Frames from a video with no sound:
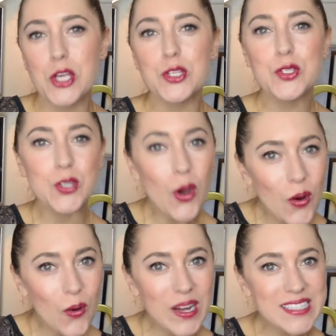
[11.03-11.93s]

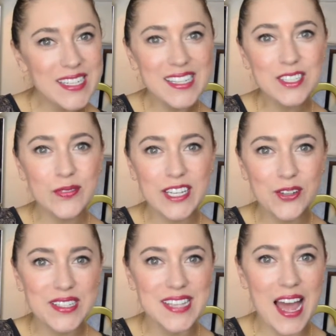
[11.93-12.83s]
So today's
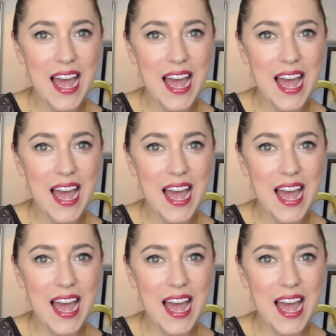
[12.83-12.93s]
video is